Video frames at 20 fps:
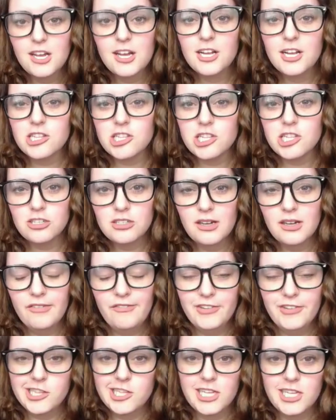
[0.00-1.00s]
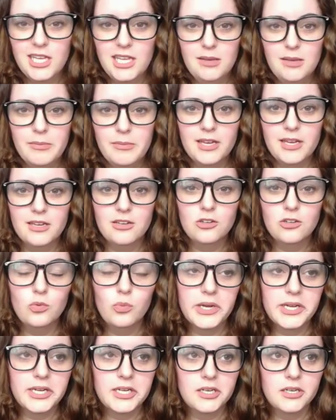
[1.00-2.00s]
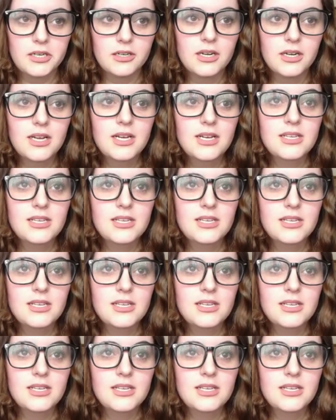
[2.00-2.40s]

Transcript: Sure, a phishing email where